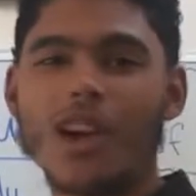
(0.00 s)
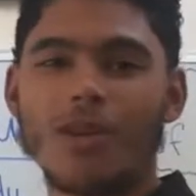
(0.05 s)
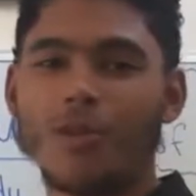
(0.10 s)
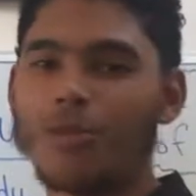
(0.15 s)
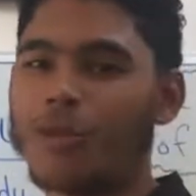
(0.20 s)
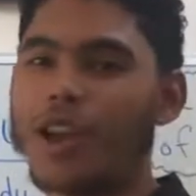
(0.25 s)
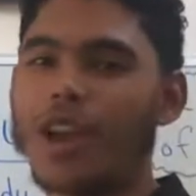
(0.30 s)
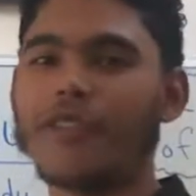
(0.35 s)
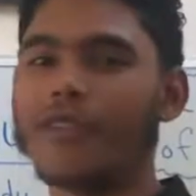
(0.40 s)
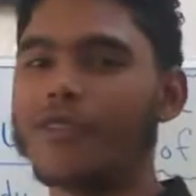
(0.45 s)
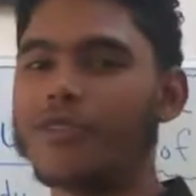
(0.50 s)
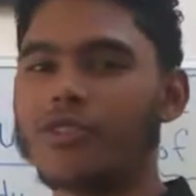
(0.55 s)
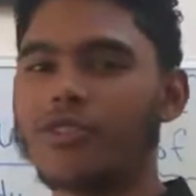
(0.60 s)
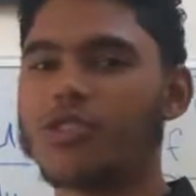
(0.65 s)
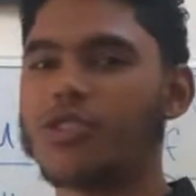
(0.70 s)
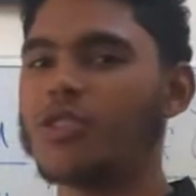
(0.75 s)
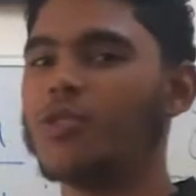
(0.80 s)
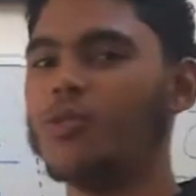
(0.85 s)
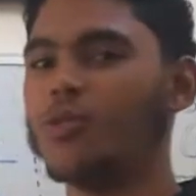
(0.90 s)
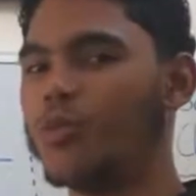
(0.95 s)
whatever
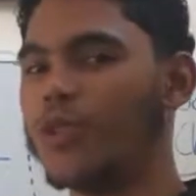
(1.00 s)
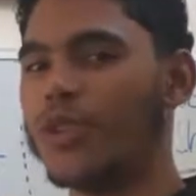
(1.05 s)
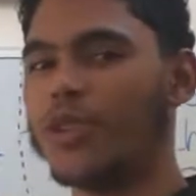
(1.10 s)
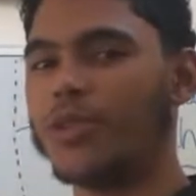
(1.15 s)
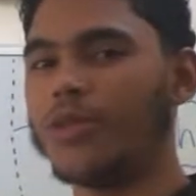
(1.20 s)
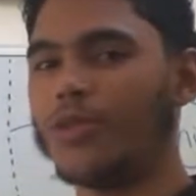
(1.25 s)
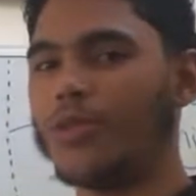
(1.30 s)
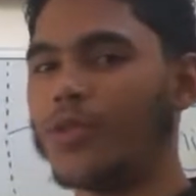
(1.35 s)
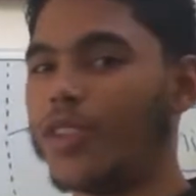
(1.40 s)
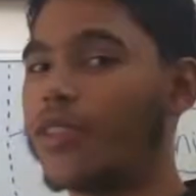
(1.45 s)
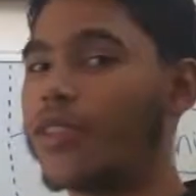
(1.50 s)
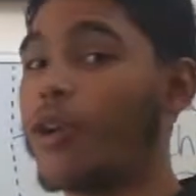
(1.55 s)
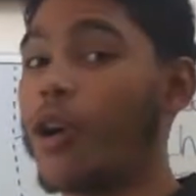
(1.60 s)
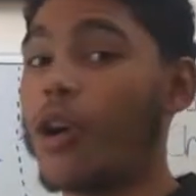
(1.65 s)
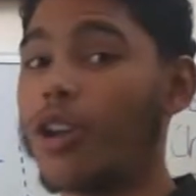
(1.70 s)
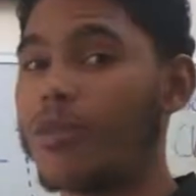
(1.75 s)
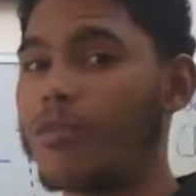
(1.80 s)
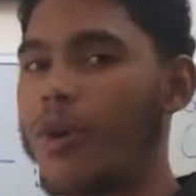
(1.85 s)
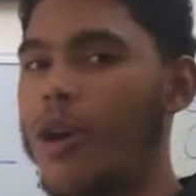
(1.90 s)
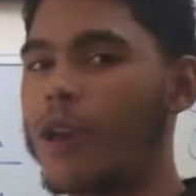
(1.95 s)
shoe we
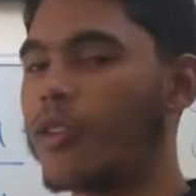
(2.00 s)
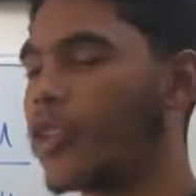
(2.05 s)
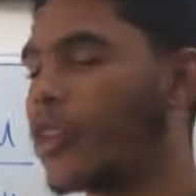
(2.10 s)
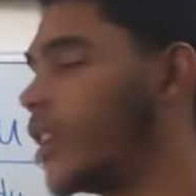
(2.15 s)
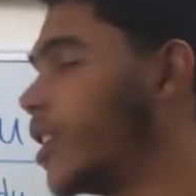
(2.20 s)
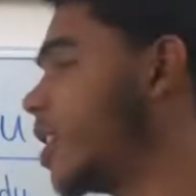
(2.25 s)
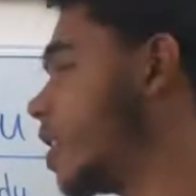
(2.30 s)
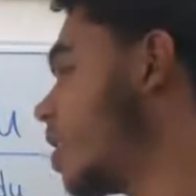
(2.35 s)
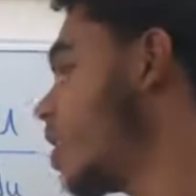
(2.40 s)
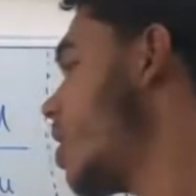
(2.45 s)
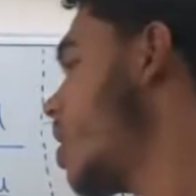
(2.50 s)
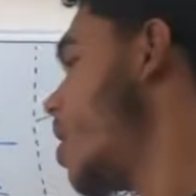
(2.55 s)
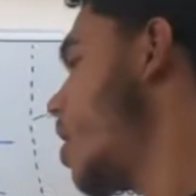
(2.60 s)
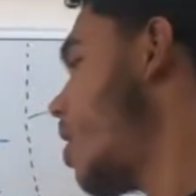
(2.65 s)
thought about getting.